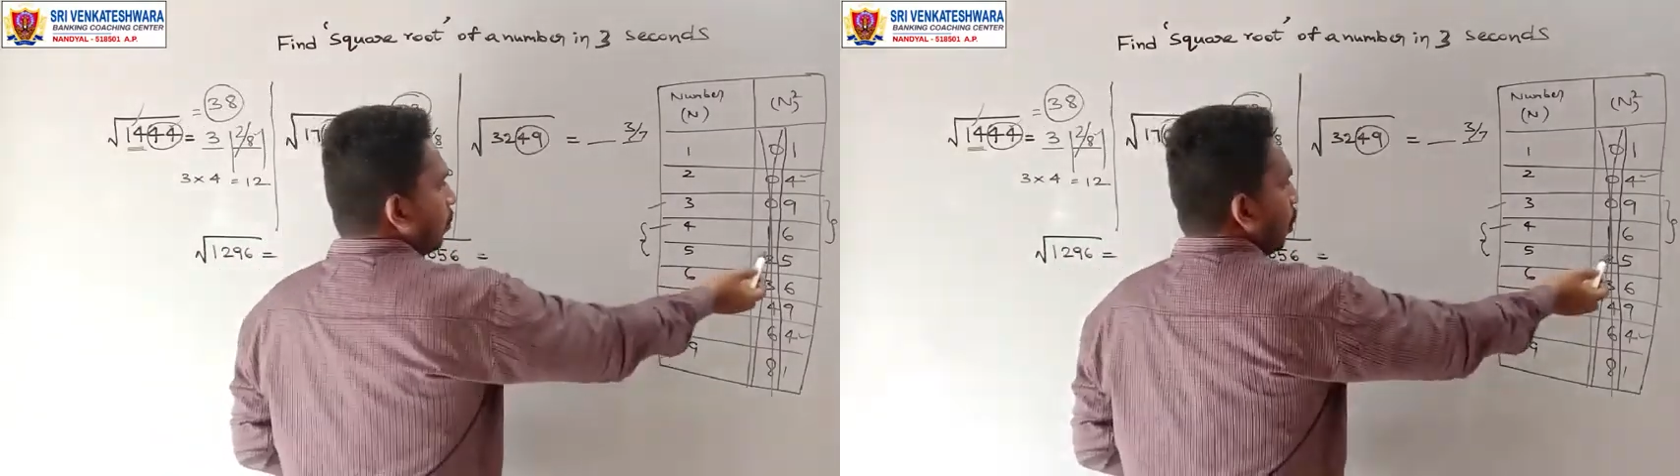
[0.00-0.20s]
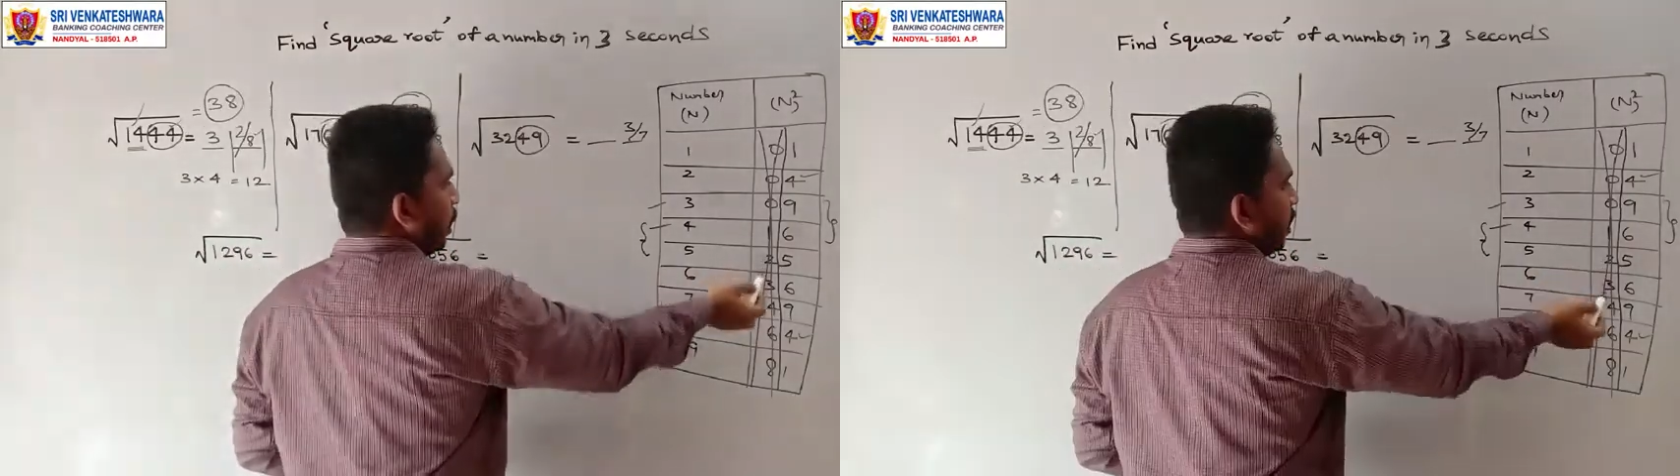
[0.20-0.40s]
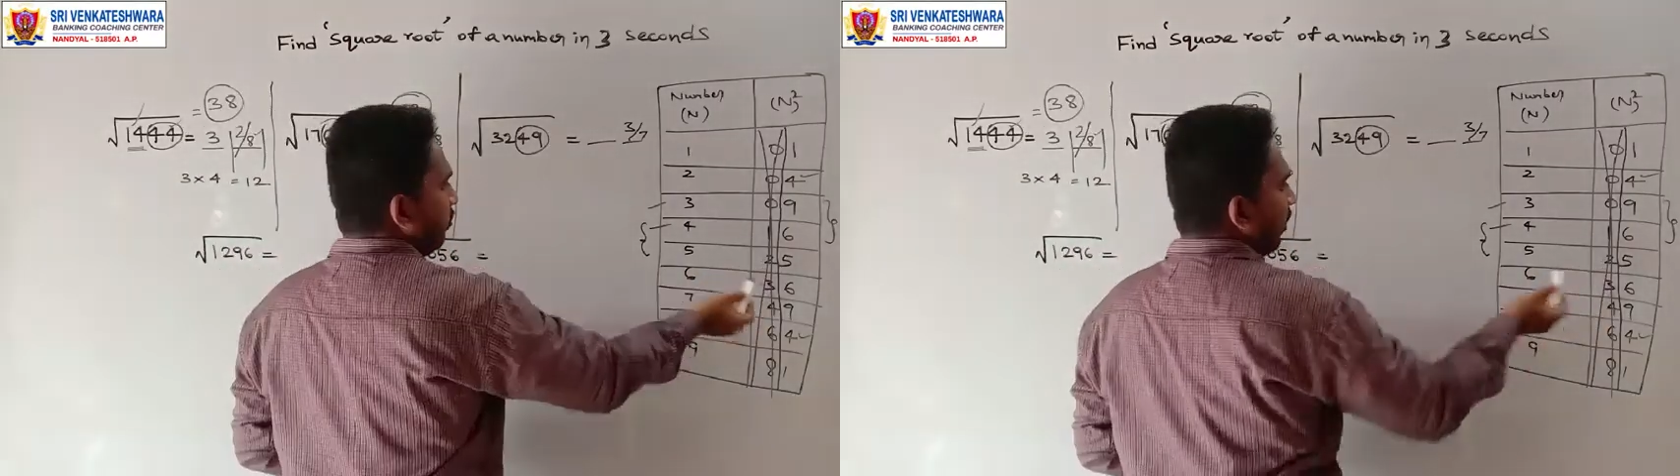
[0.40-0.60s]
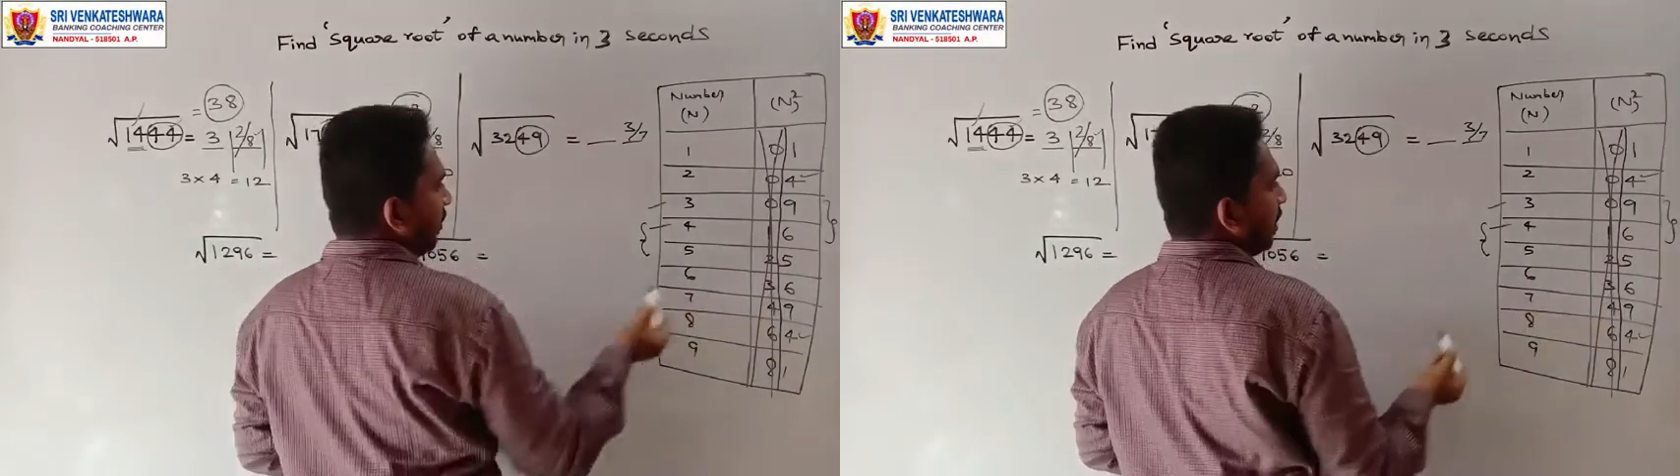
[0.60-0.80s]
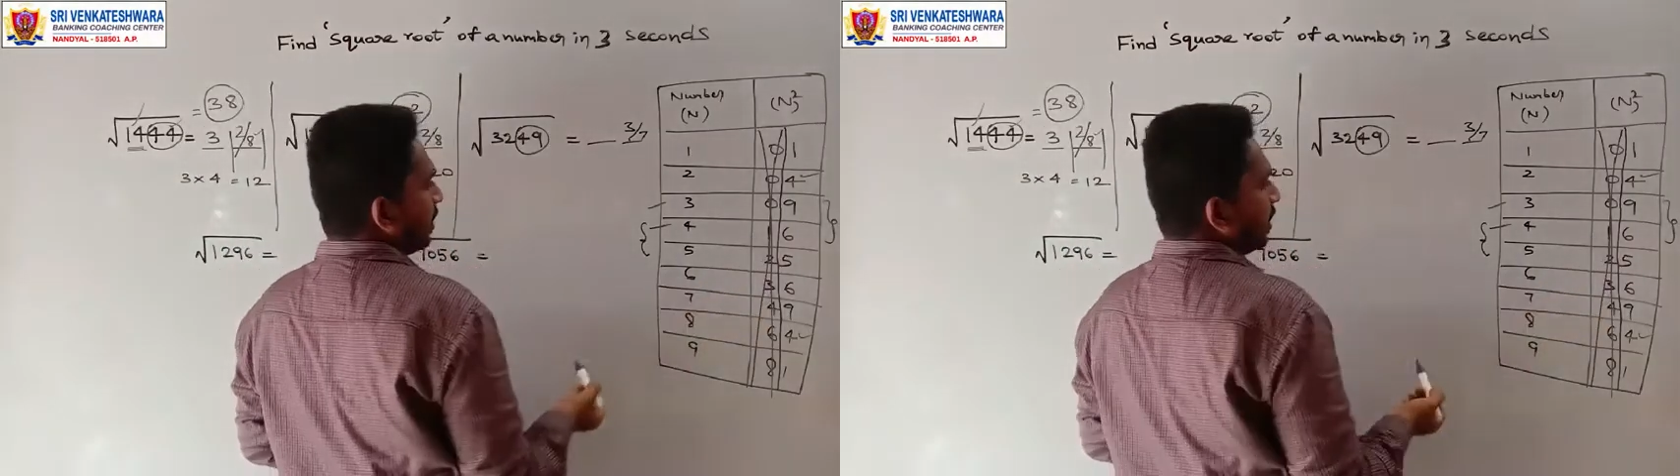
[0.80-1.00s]
25
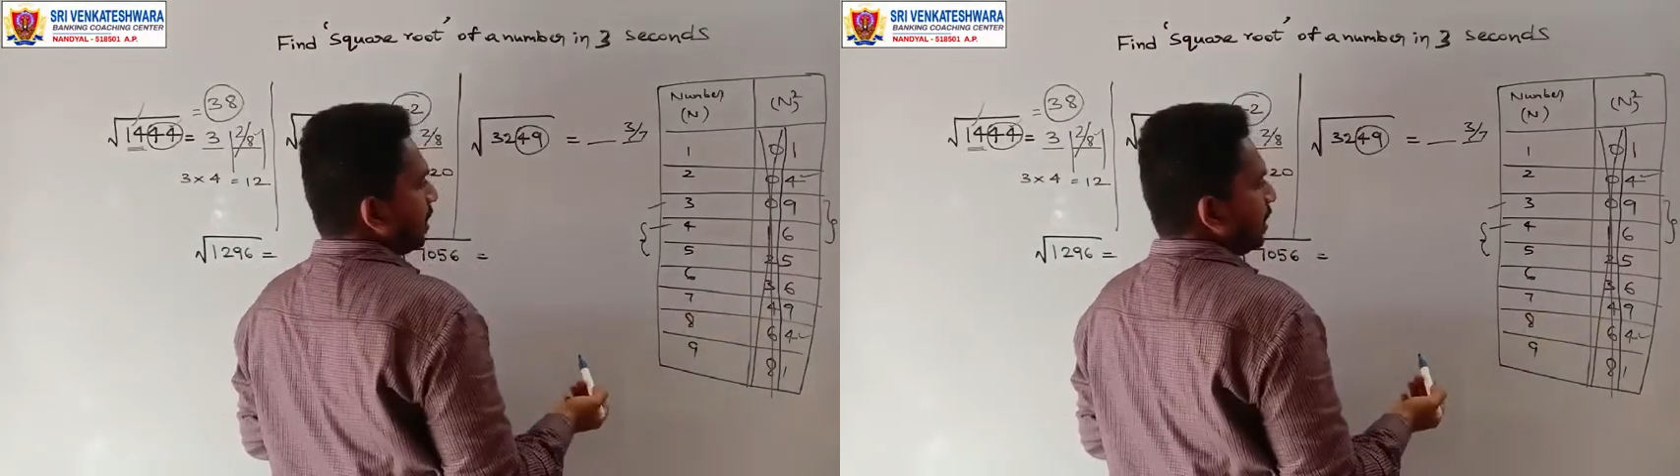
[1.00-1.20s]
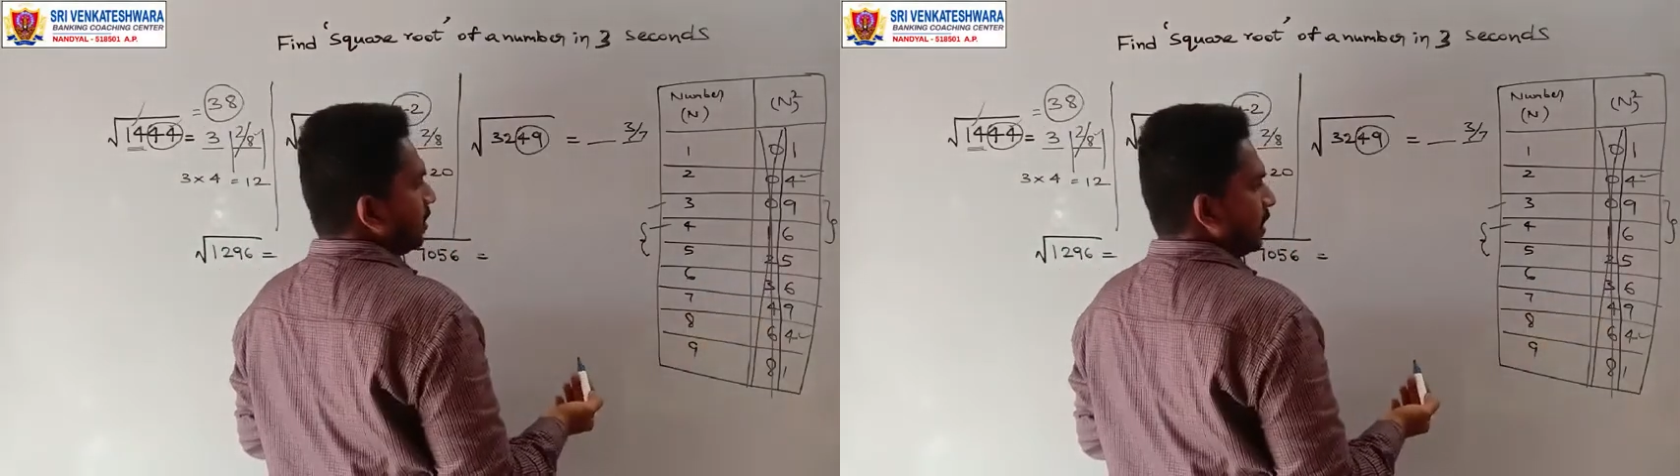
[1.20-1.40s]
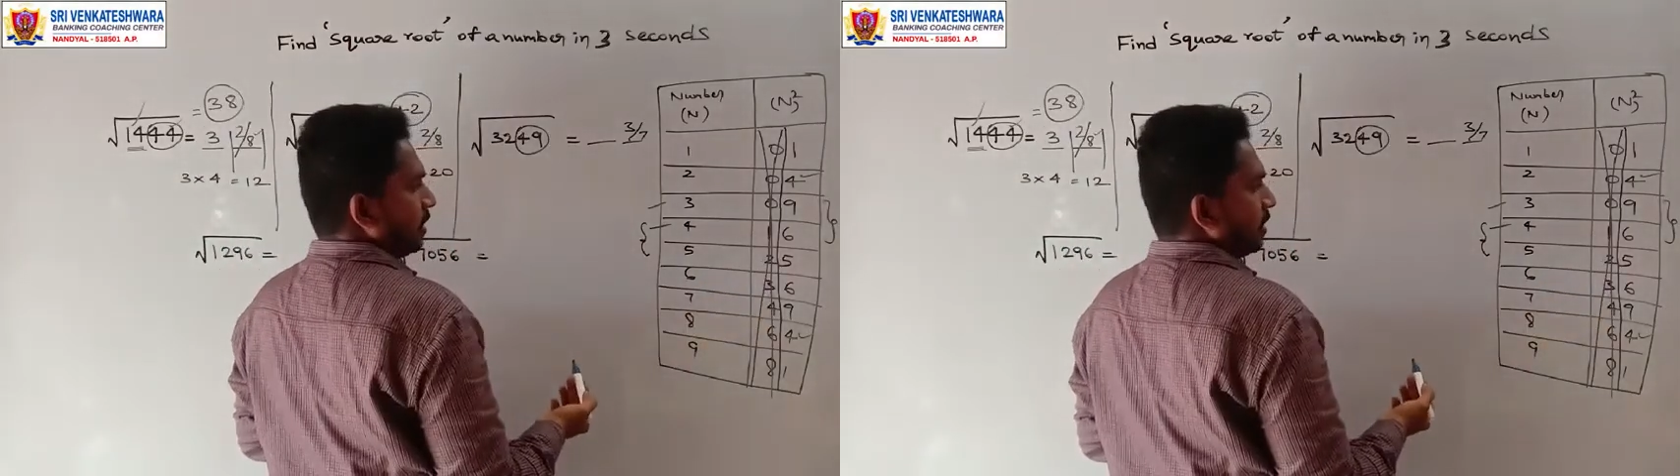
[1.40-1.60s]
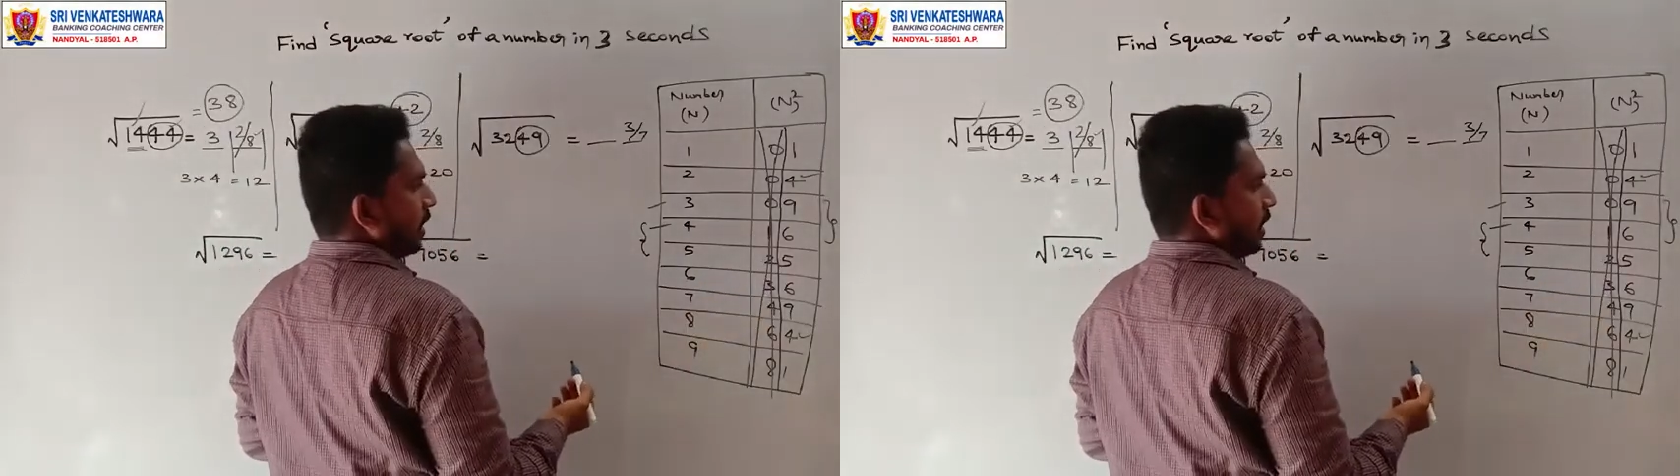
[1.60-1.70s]
and 36,